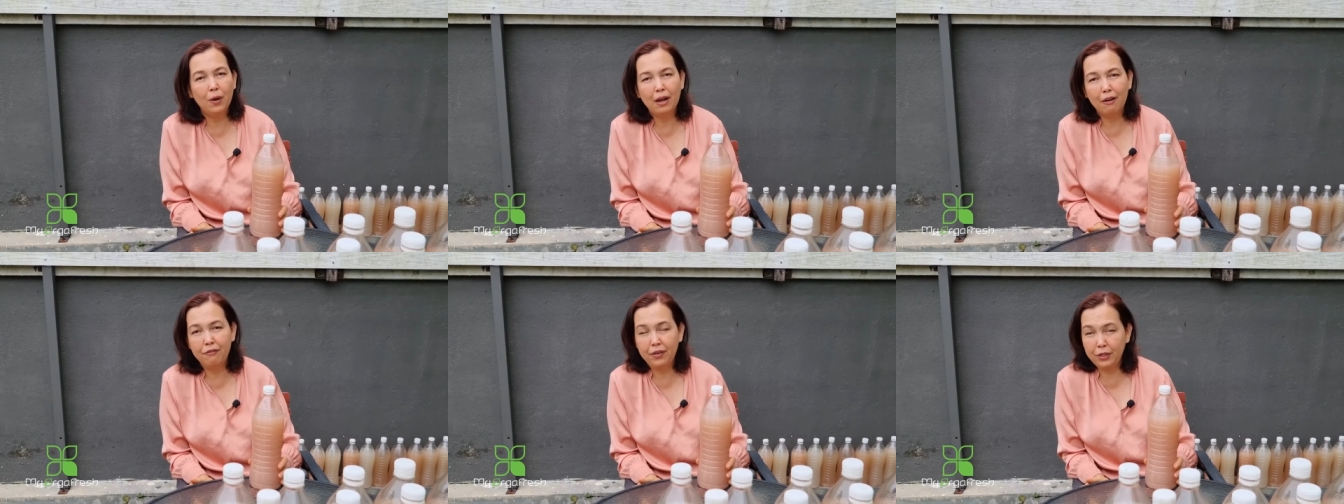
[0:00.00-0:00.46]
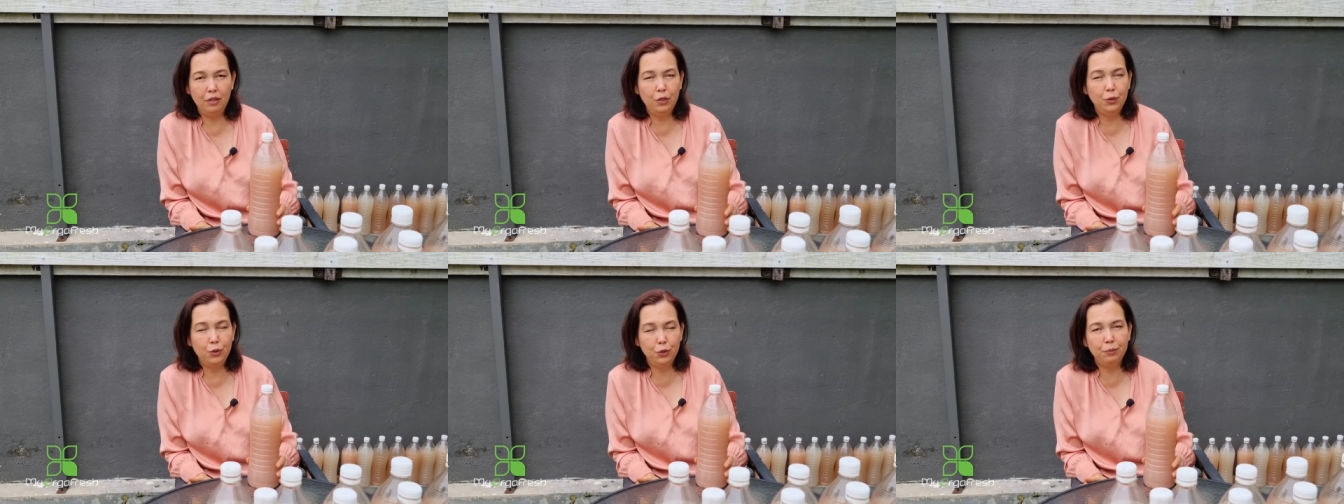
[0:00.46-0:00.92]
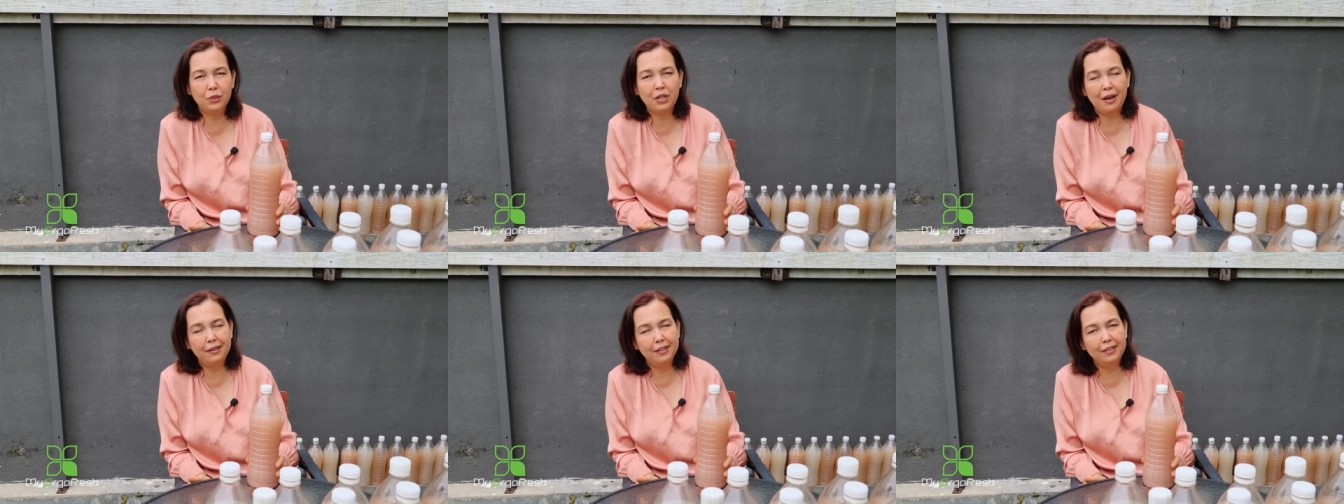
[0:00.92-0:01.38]
Fish YouTube
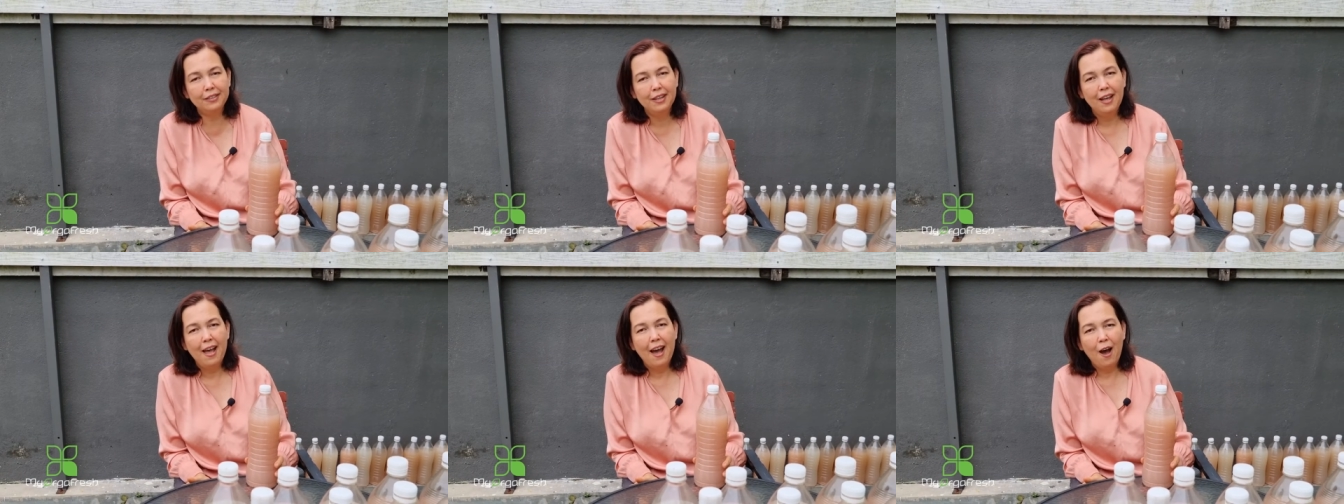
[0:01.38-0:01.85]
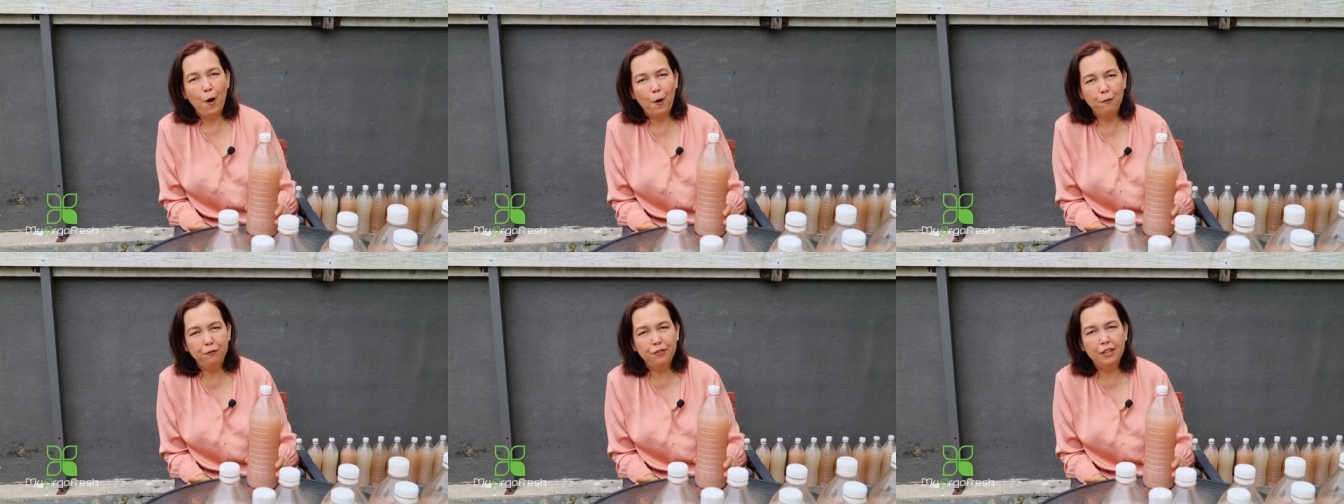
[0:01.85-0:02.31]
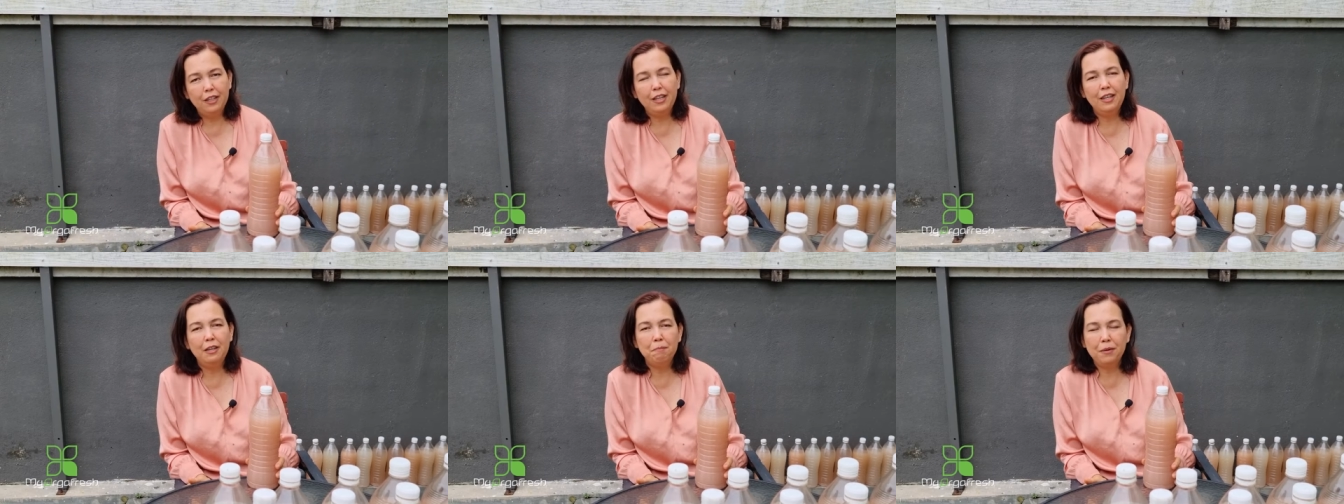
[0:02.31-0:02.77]
channel.
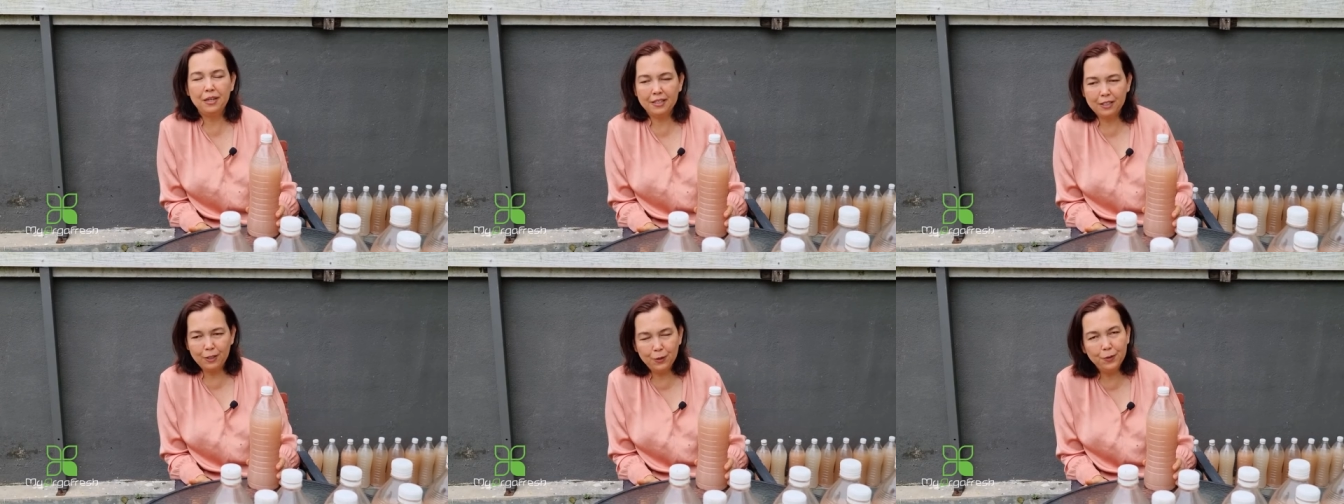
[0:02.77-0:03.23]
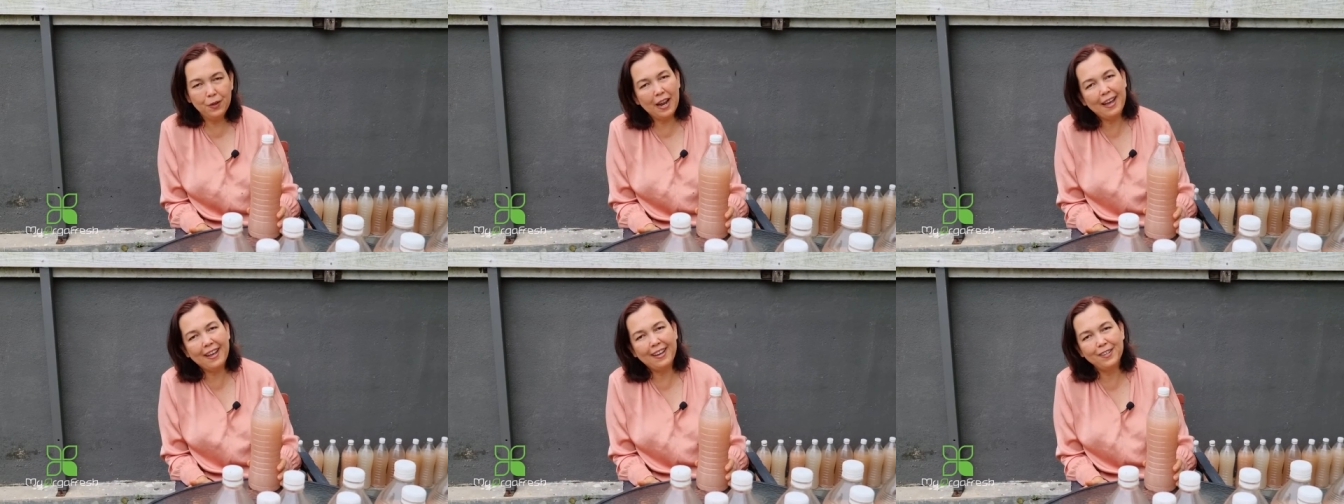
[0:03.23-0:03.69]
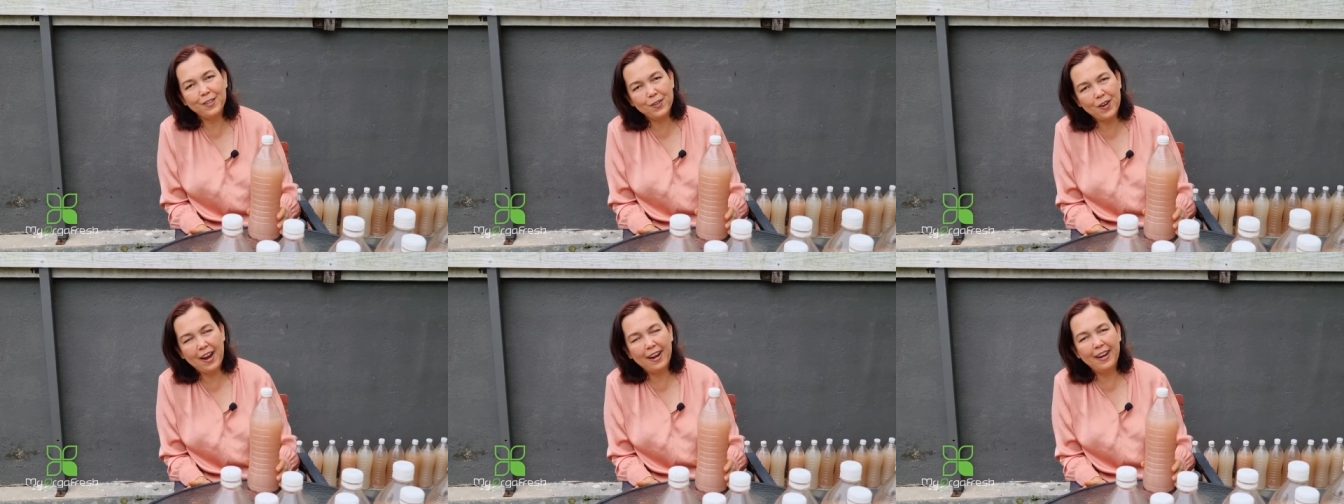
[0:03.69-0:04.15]
Hopefully, please do like and
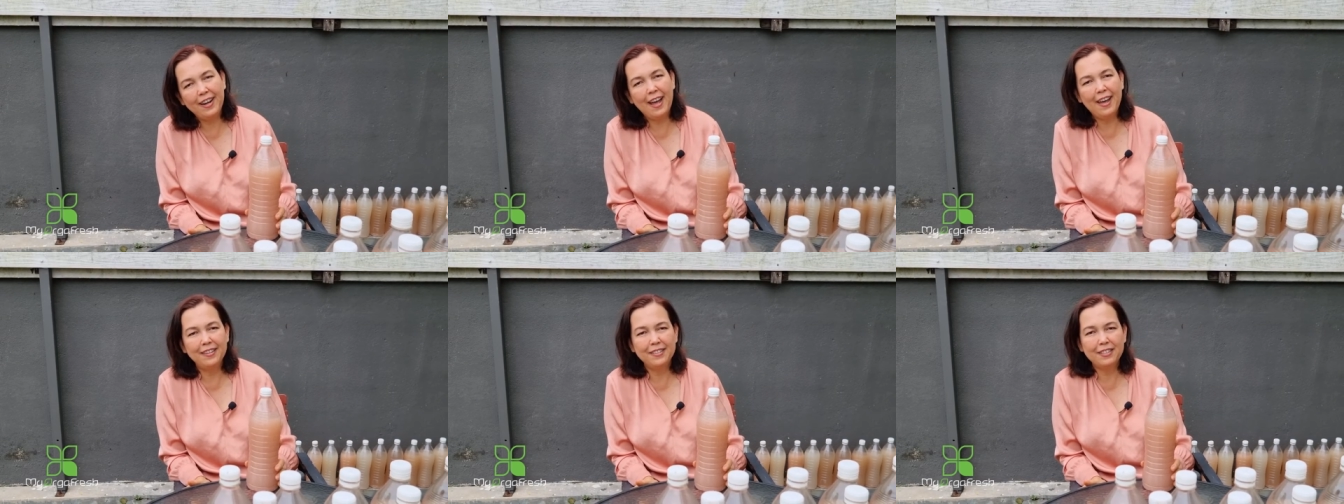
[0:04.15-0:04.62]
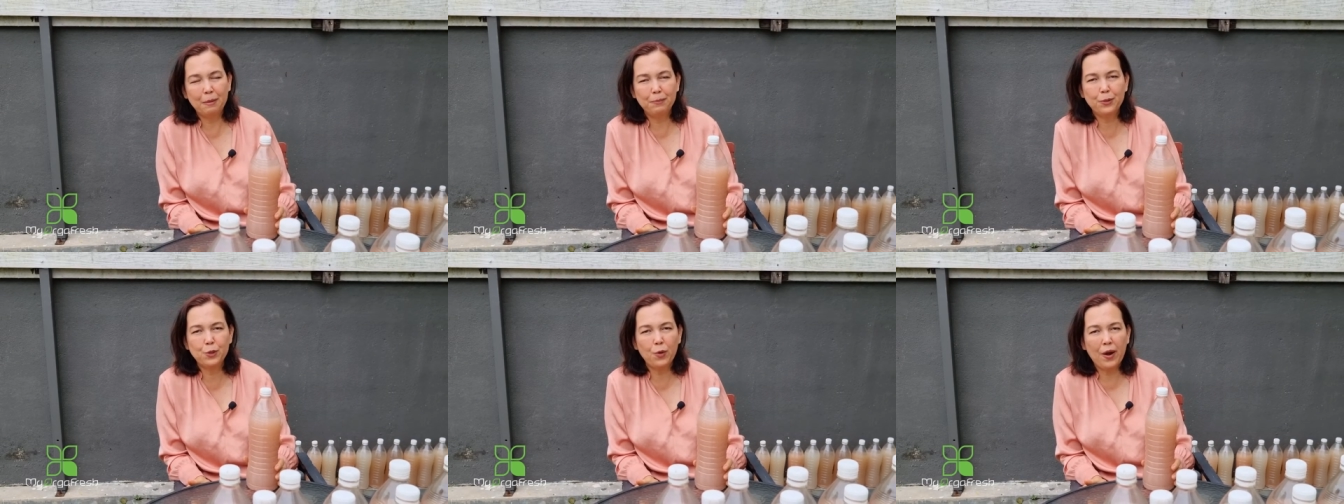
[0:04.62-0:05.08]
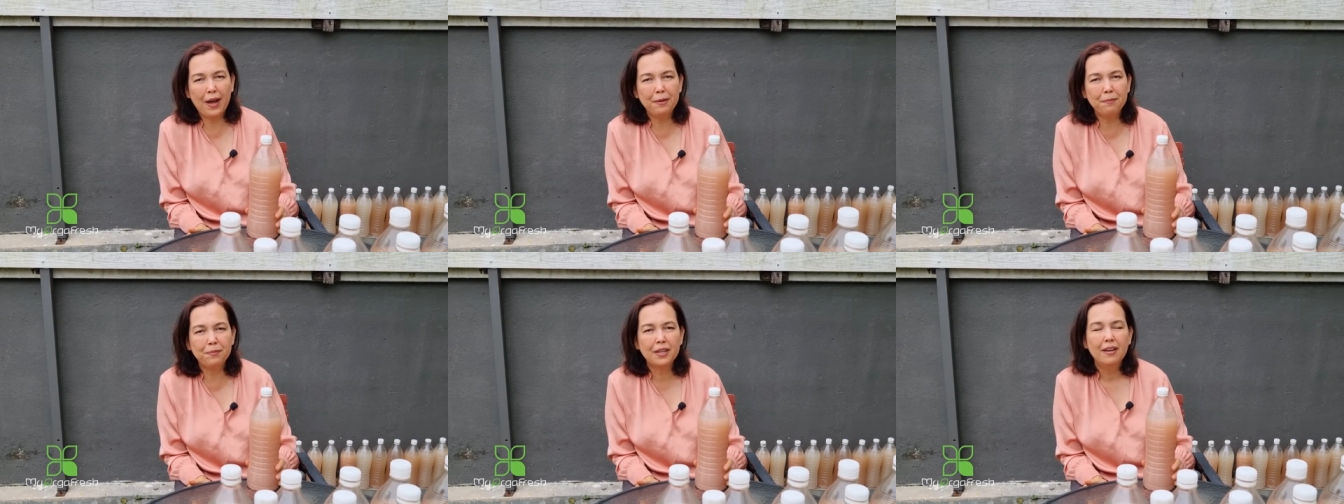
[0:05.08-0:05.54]
share and subscribe
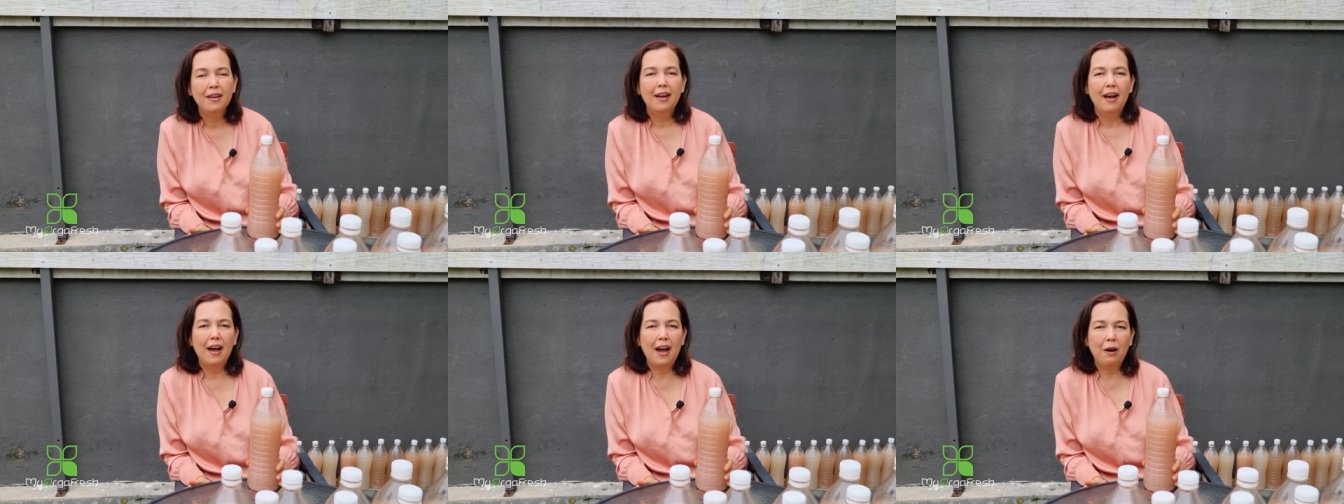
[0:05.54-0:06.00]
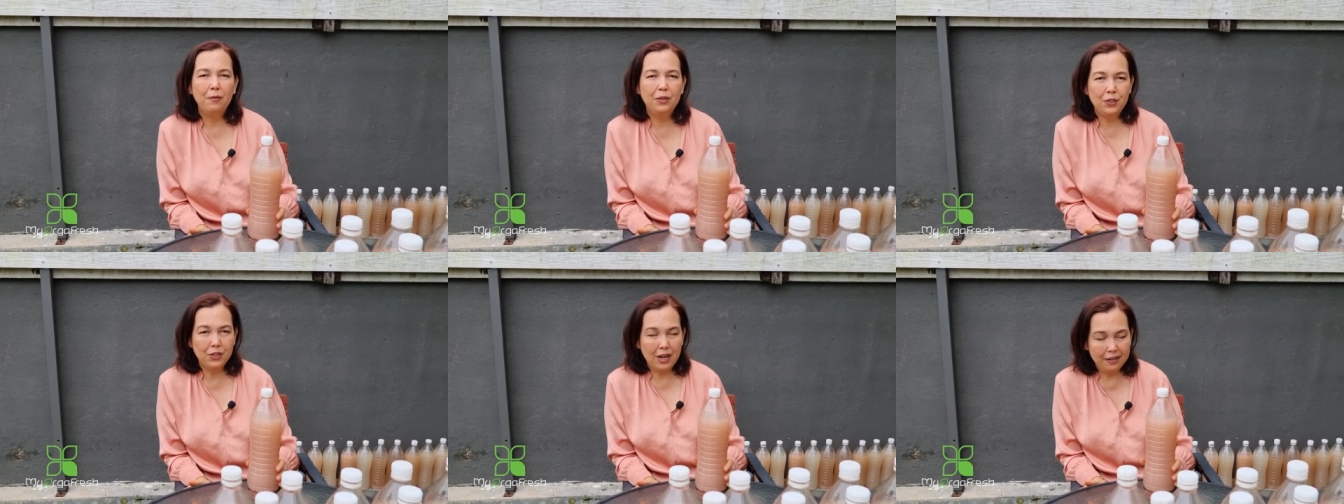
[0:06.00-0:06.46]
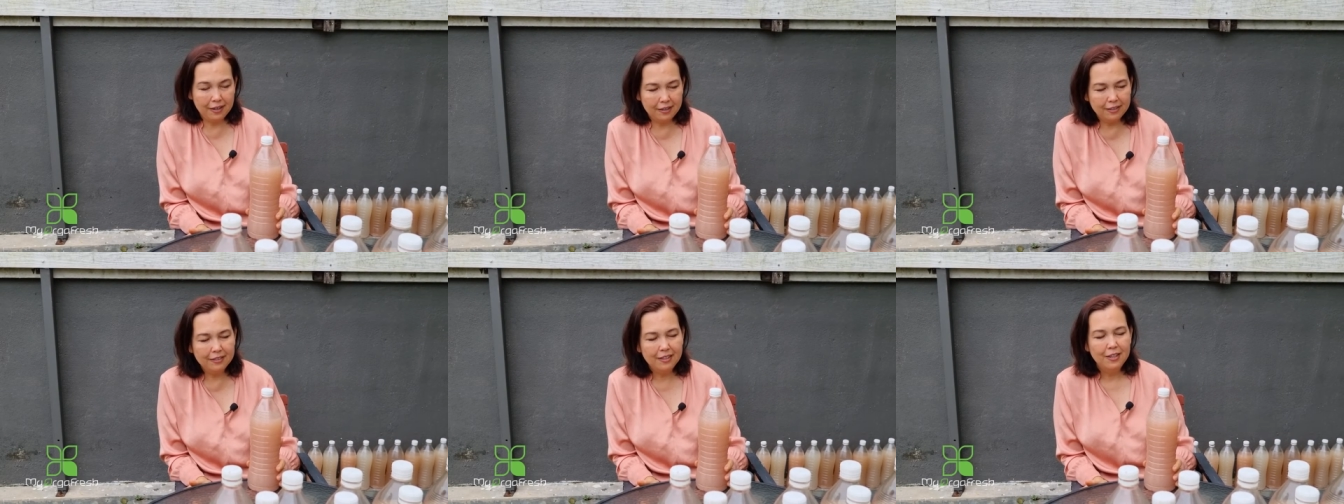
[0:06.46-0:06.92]
our channel.